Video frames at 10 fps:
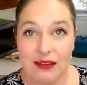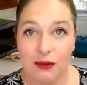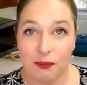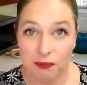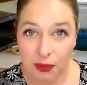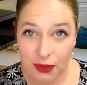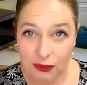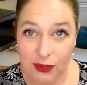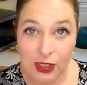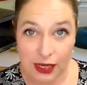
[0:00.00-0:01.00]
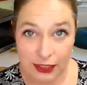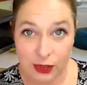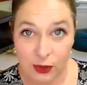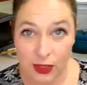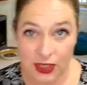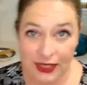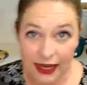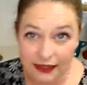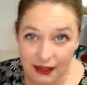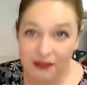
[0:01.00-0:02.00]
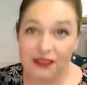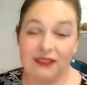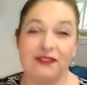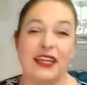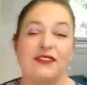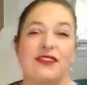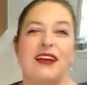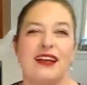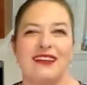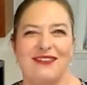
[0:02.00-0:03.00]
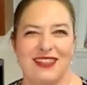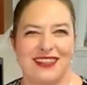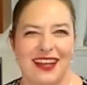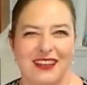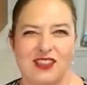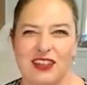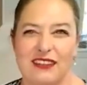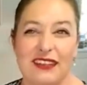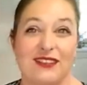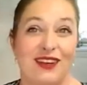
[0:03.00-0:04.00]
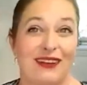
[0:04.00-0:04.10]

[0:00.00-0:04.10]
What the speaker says: are just gorgeous. I love the flavor, I love the texture. These are